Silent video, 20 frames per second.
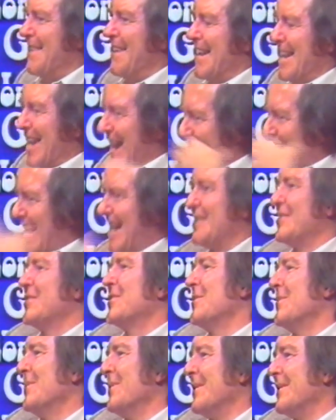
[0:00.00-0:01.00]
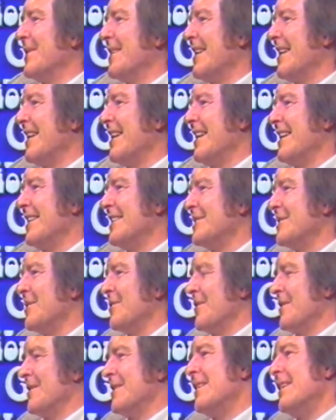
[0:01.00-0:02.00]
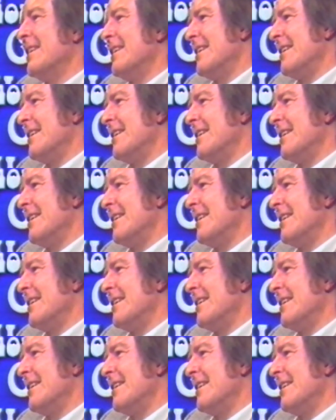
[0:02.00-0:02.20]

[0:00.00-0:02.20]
and then adds to it, so that